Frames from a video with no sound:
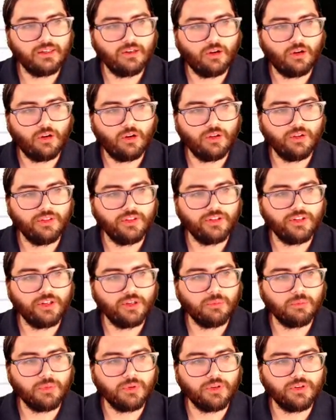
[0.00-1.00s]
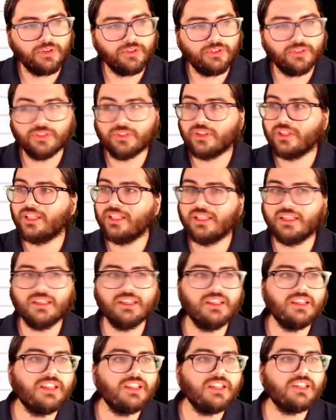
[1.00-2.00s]
all the numbers
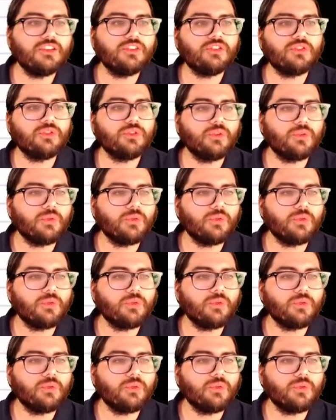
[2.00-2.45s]
in this